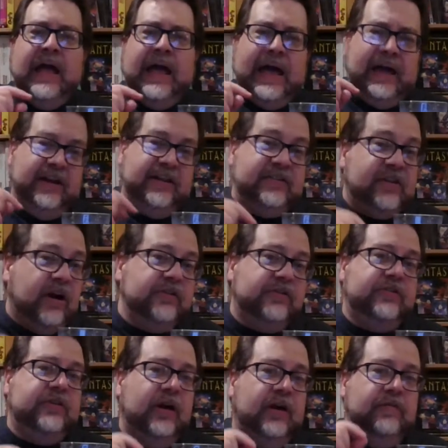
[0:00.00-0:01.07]
add a
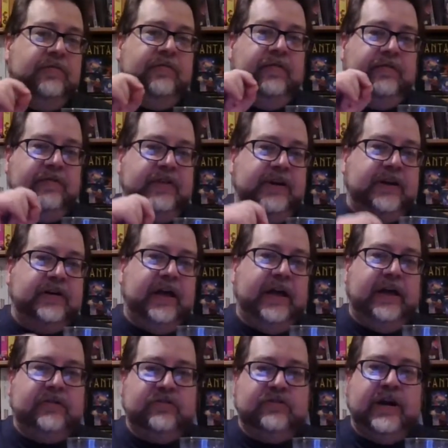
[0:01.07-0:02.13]
touch of vanilla
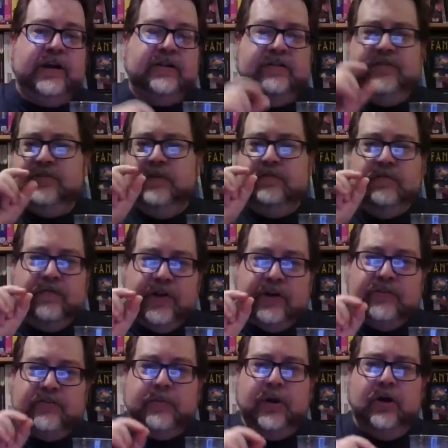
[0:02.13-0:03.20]
extract, just a
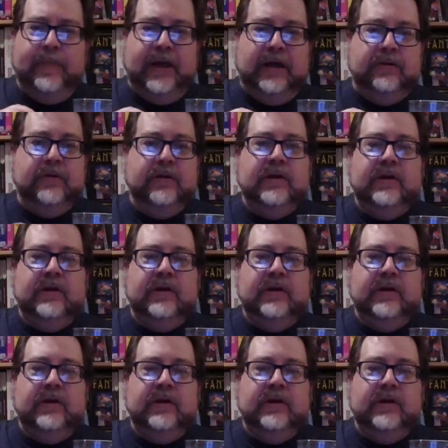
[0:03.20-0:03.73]
very small amount,